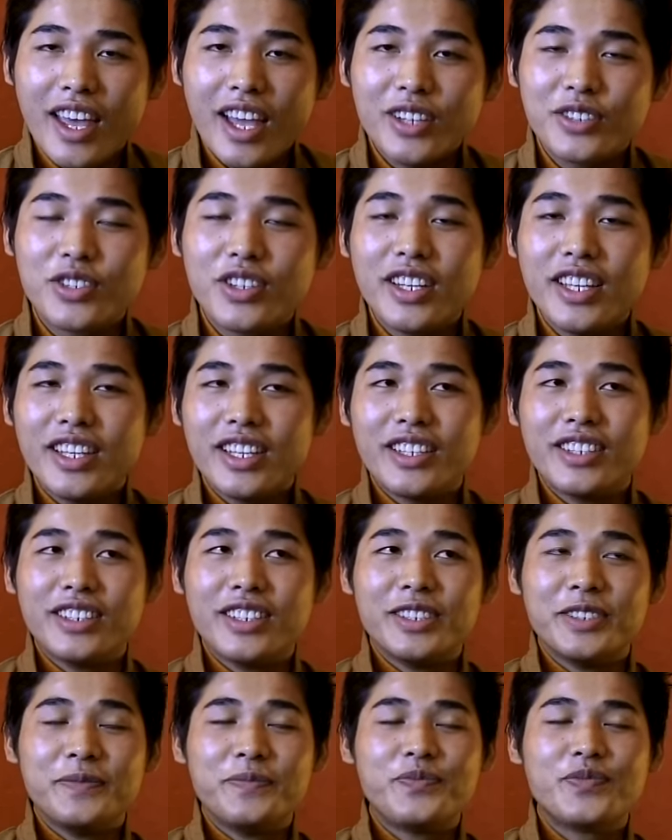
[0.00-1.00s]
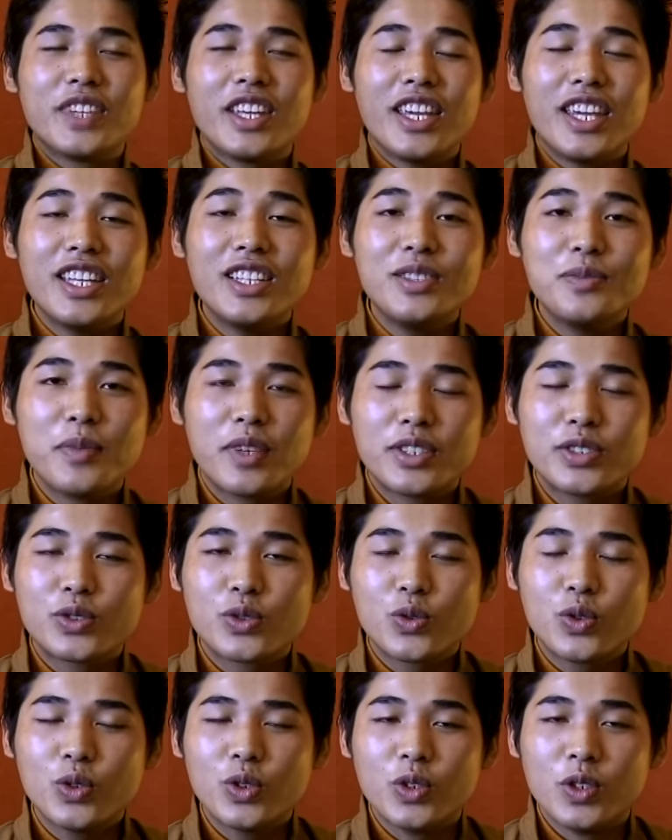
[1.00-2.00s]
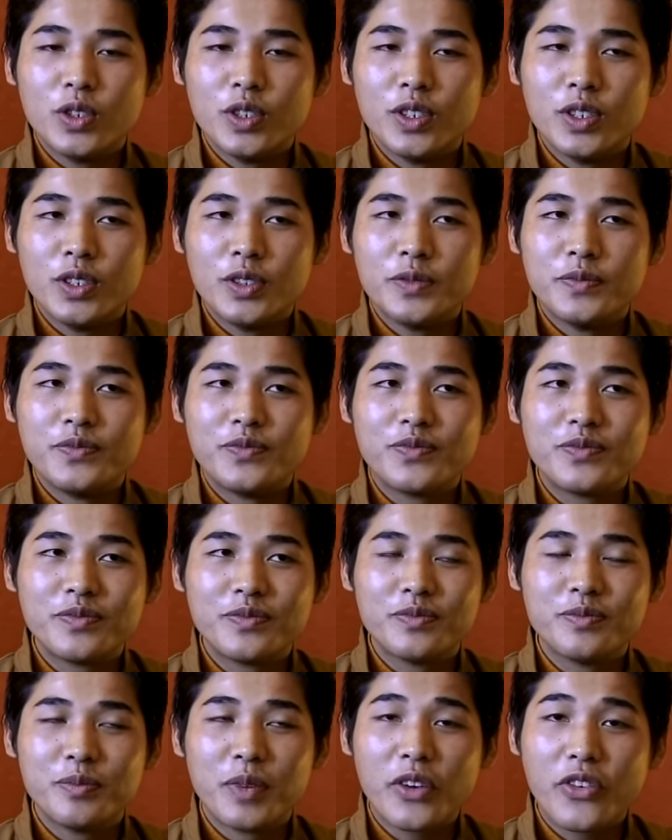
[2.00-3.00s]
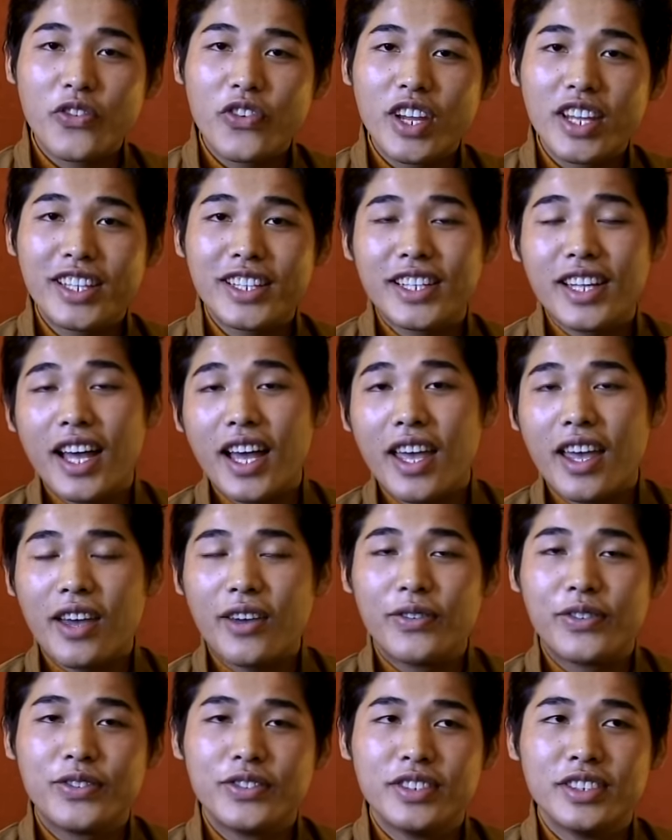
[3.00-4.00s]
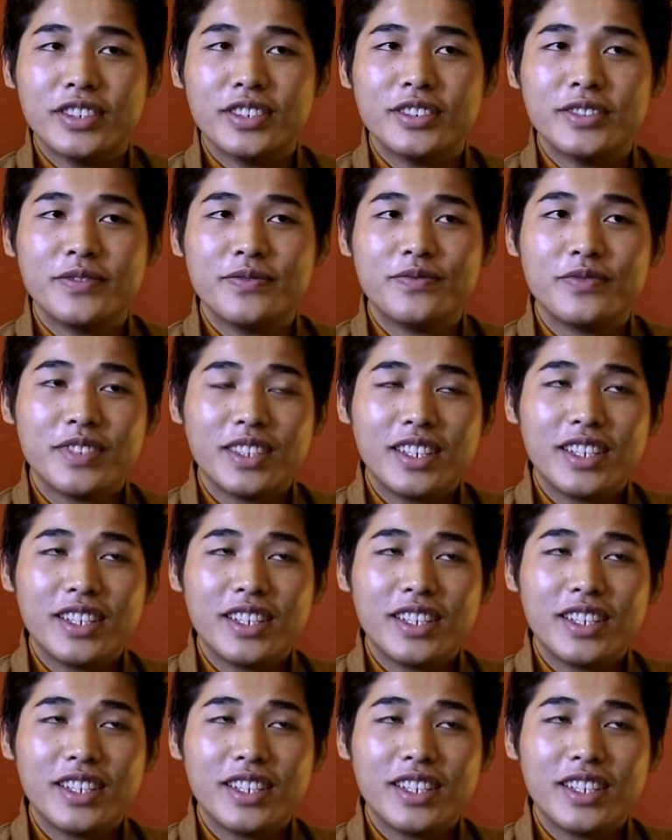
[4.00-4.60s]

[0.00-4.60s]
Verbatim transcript: Actually, in my school, my friend and I have a